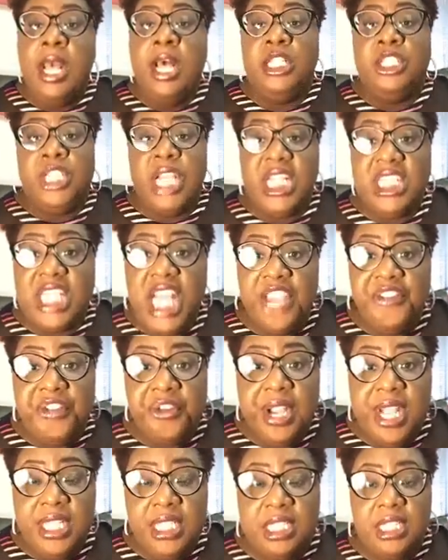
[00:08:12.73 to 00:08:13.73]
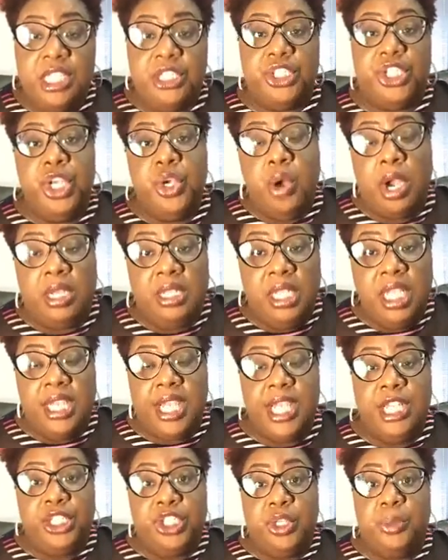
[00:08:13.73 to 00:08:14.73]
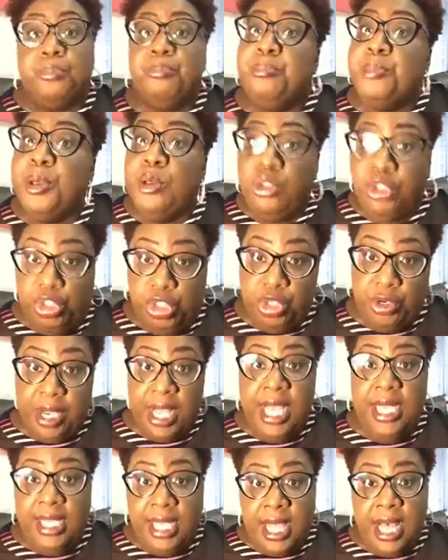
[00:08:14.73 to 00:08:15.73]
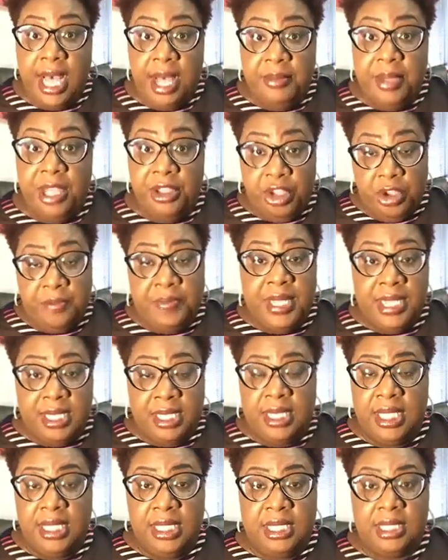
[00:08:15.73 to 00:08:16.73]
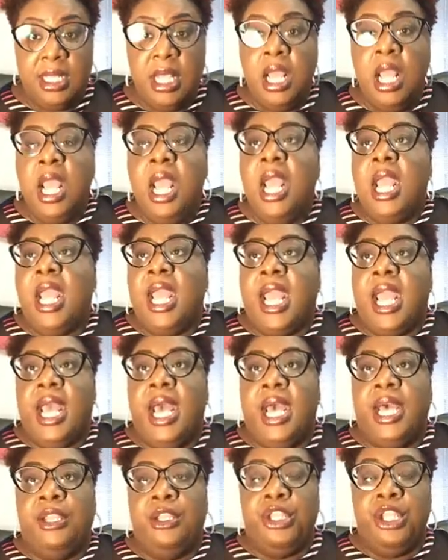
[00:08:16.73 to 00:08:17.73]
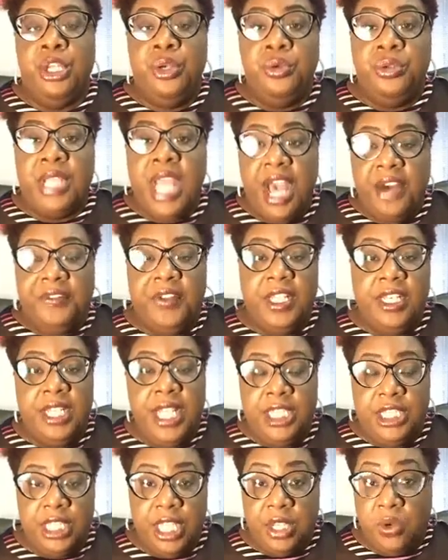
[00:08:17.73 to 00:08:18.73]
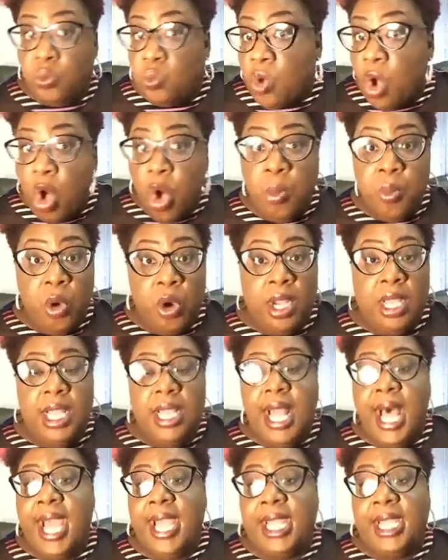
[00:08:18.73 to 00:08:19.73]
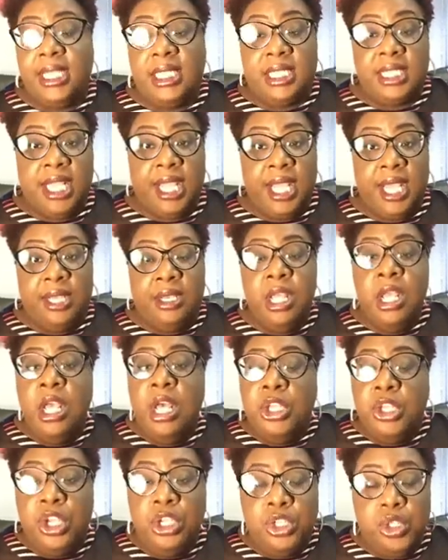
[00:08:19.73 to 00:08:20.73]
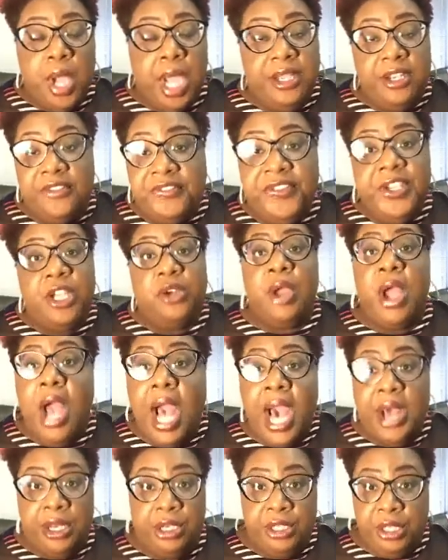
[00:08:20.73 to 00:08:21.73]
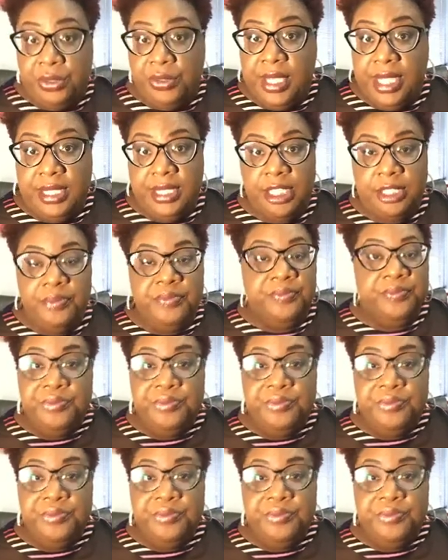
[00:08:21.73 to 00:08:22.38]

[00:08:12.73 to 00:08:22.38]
Just say, for instance, you are looking to boost your income in your business, and you definitely need to enroll more clients, and you're trying to figure out how to do this.